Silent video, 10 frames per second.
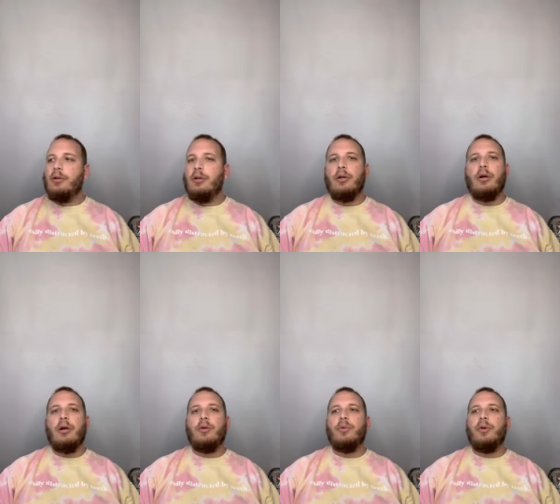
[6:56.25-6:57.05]

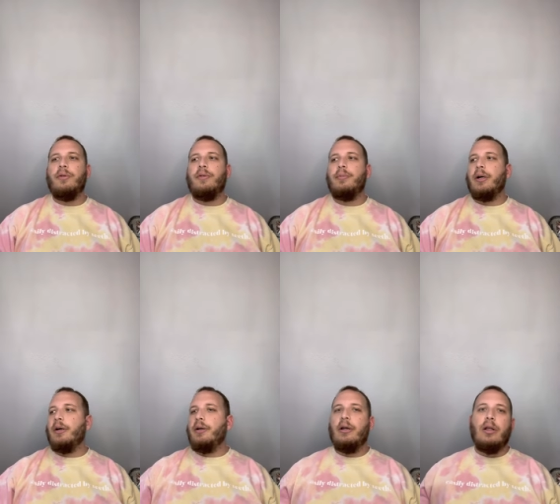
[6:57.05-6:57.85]
along with
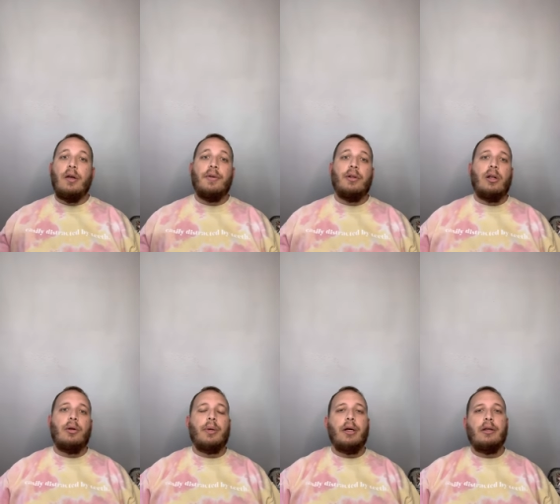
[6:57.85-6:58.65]
my eleven dollar
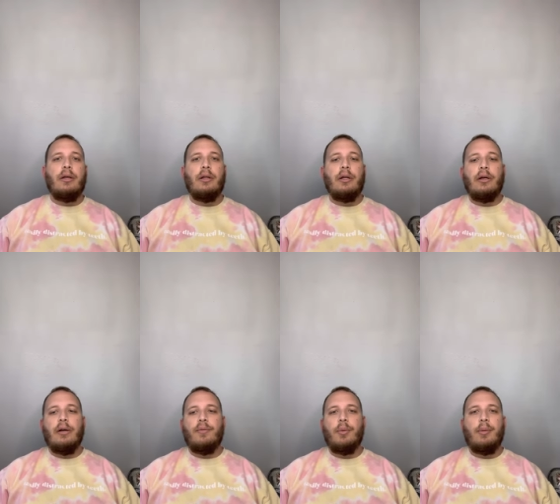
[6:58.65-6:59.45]
mic that I
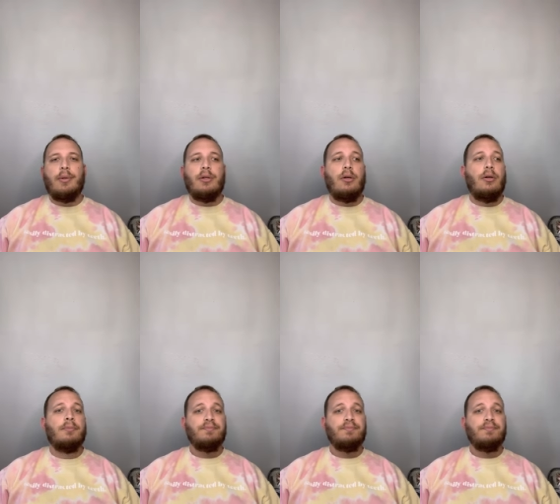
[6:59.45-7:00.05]
got from Amazon,